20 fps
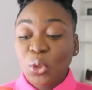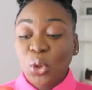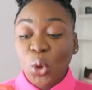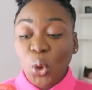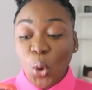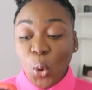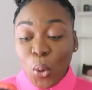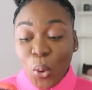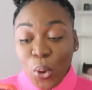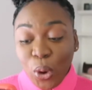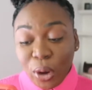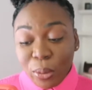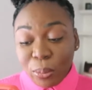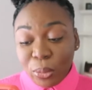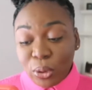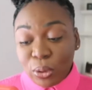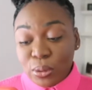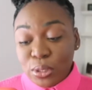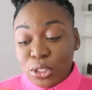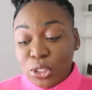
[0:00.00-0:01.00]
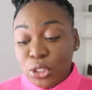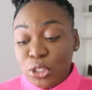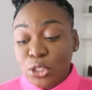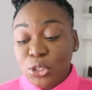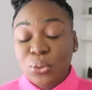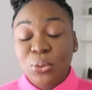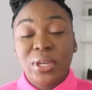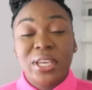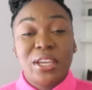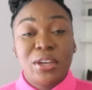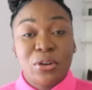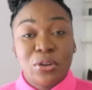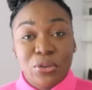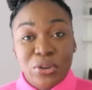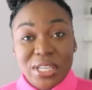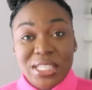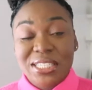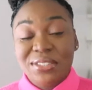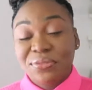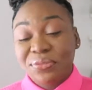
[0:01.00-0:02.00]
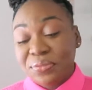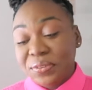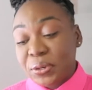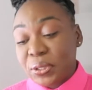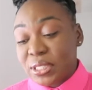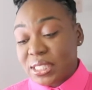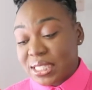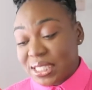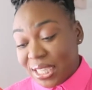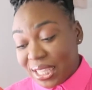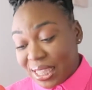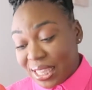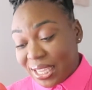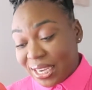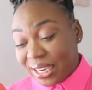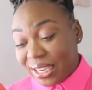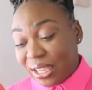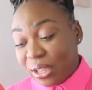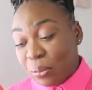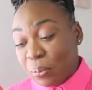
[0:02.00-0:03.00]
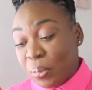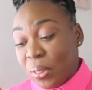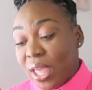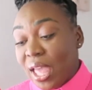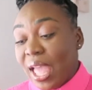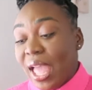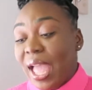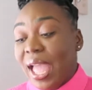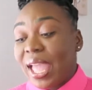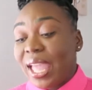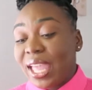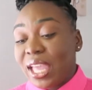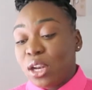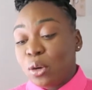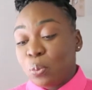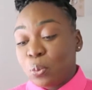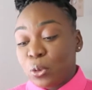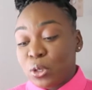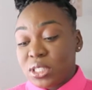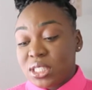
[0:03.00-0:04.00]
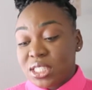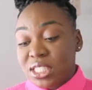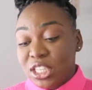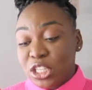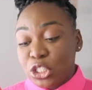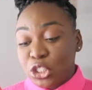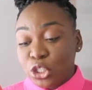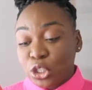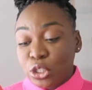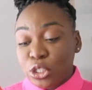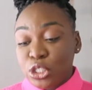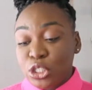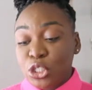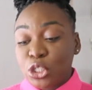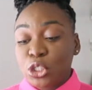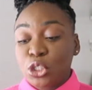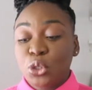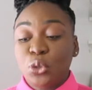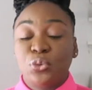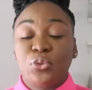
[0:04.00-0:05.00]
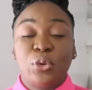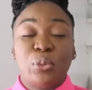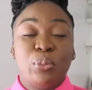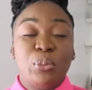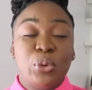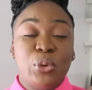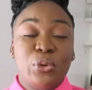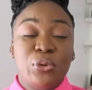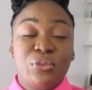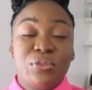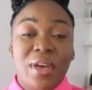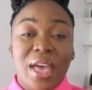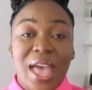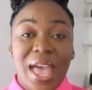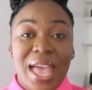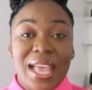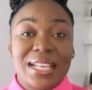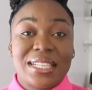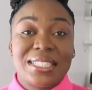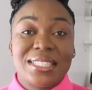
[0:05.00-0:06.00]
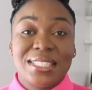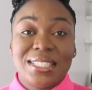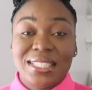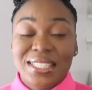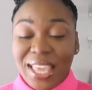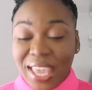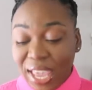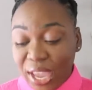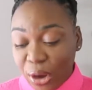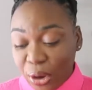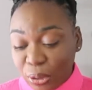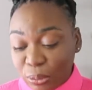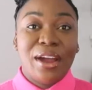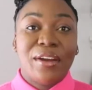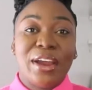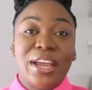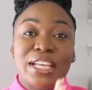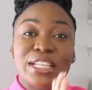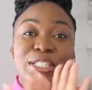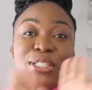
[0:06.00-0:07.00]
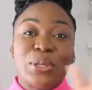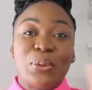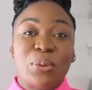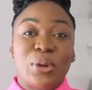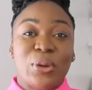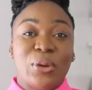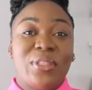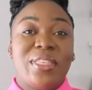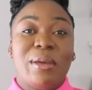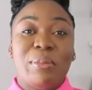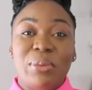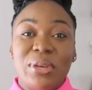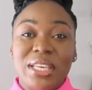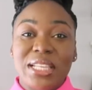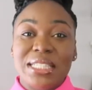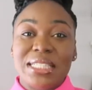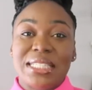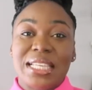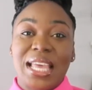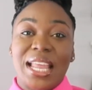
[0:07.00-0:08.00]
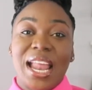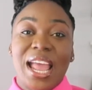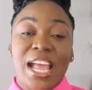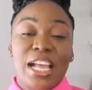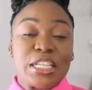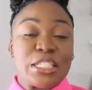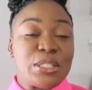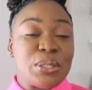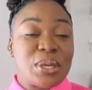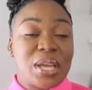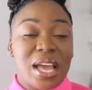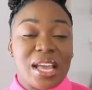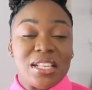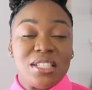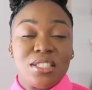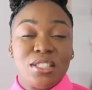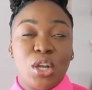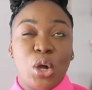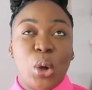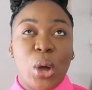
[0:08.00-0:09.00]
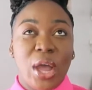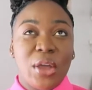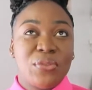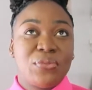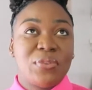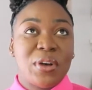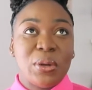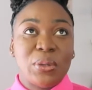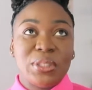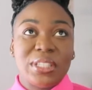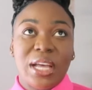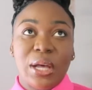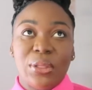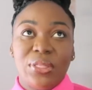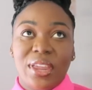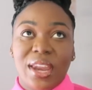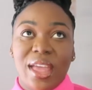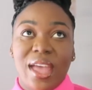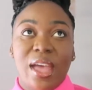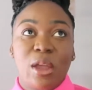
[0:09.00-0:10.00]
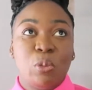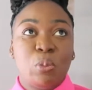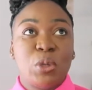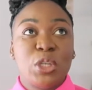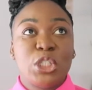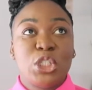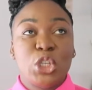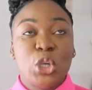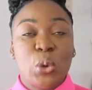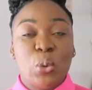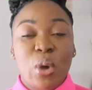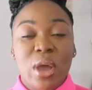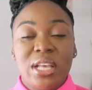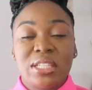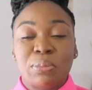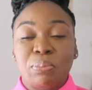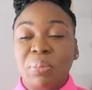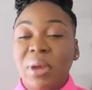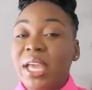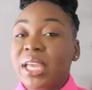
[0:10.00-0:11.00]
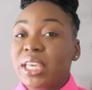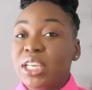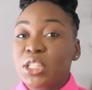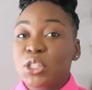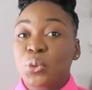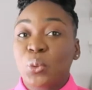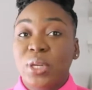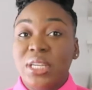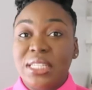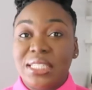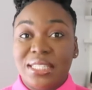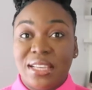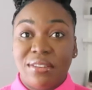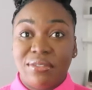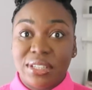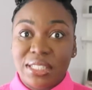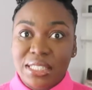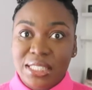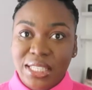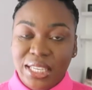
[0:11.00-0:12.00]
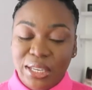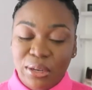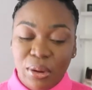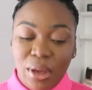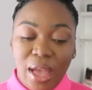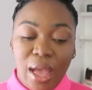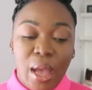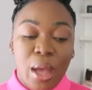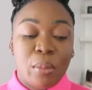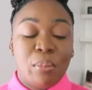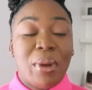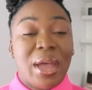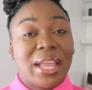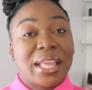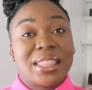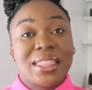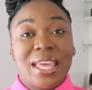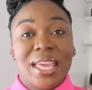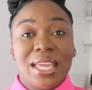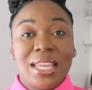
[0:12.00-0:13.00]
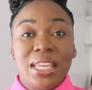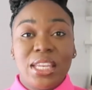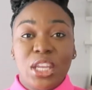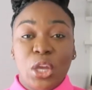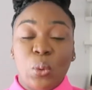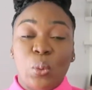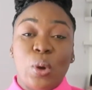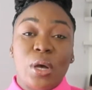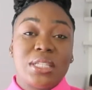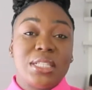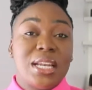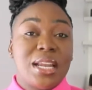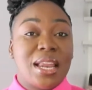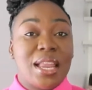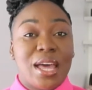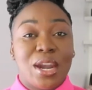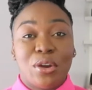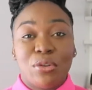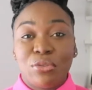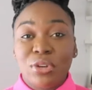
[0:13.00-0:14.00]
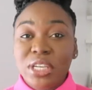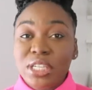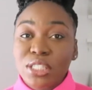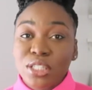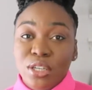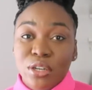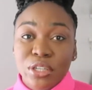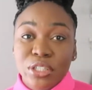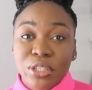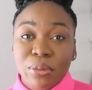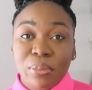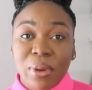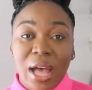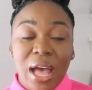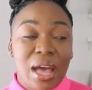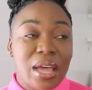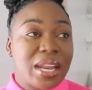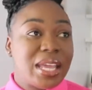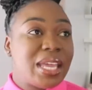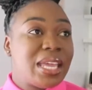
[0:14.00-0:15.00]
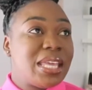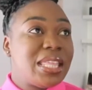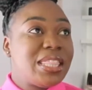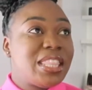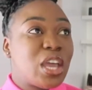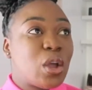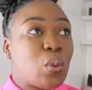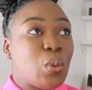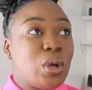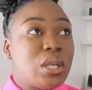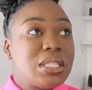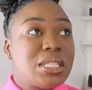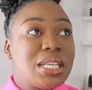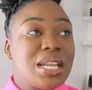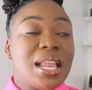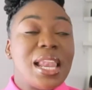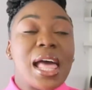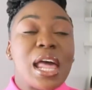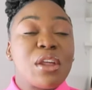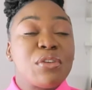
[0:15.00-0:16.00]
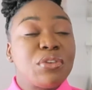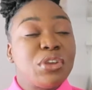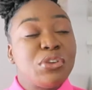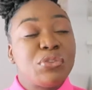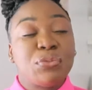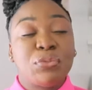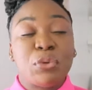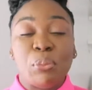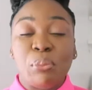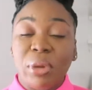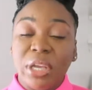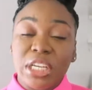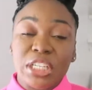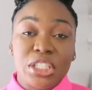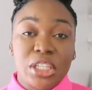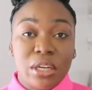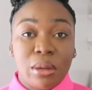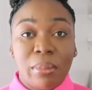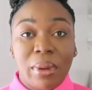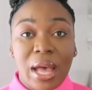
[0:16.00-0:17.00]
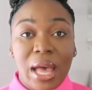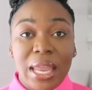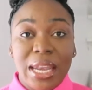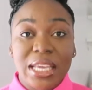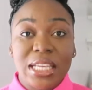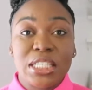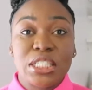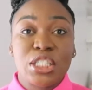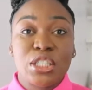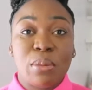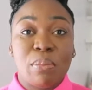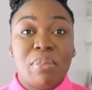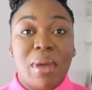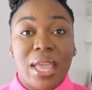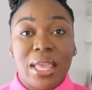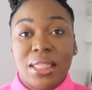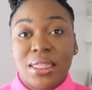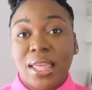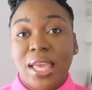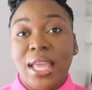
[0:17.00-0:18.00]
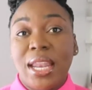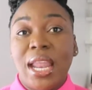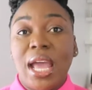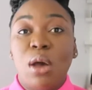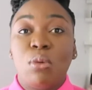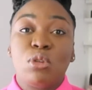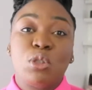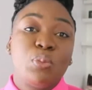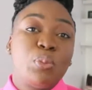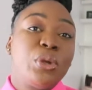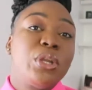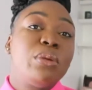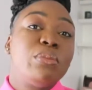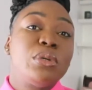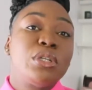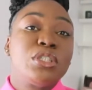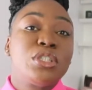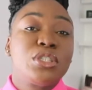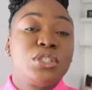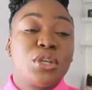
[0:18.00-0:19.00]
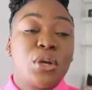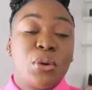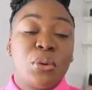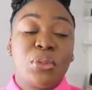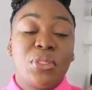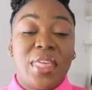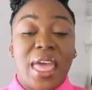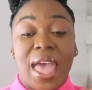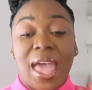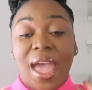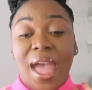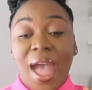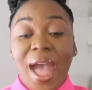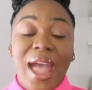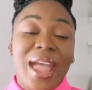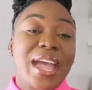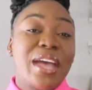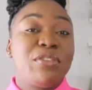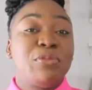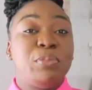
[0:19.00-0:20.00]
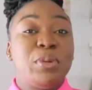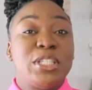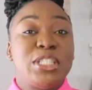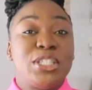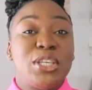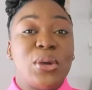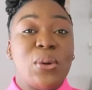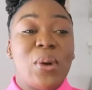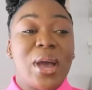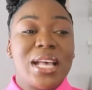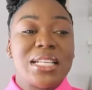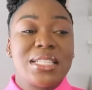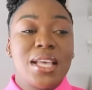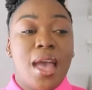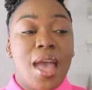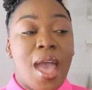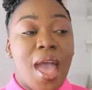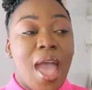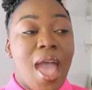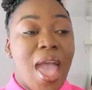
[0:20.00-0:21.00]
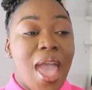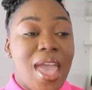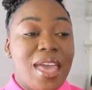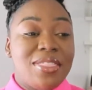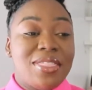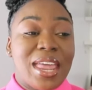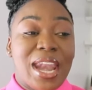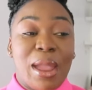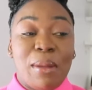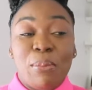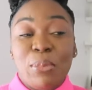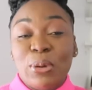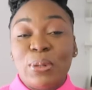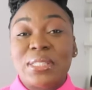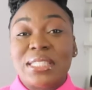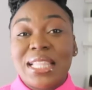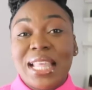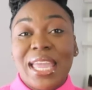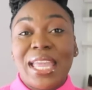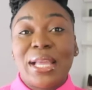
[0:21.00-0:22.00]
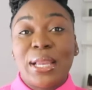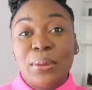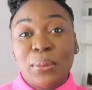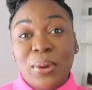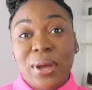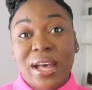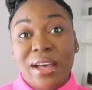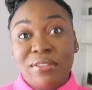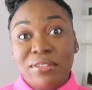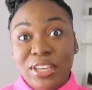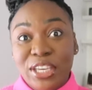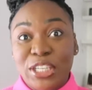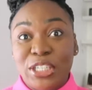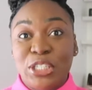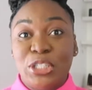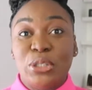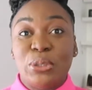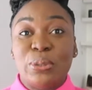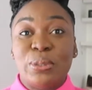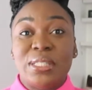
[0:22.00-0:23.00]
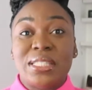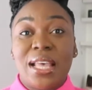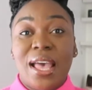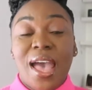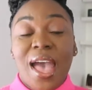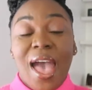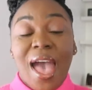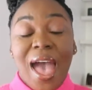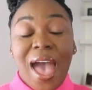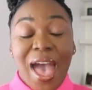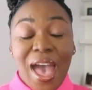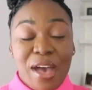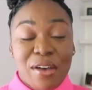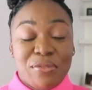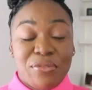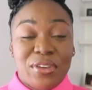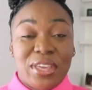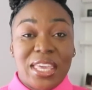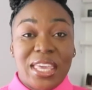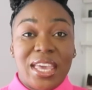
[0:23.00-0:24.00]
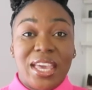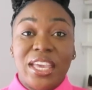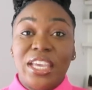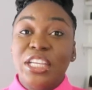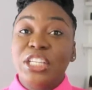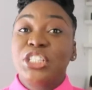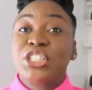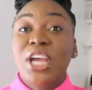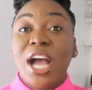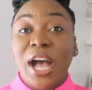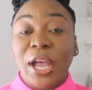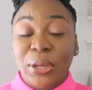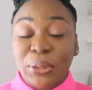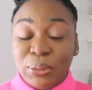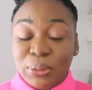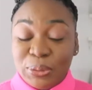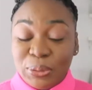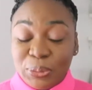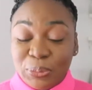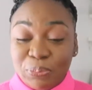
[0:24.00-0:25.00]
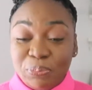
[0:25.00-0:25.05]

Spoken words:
hormones to increase fertility, and procedures to remove excess hair. All right, so with all that being said, as you guys know, I found out that I had PCOS back in 2017. Back then, there wasn't a lot of research about it. There wasn't a lot of information about it. So back then, I was pretty much told that I have PCOS and that I most likely will have issues having a child,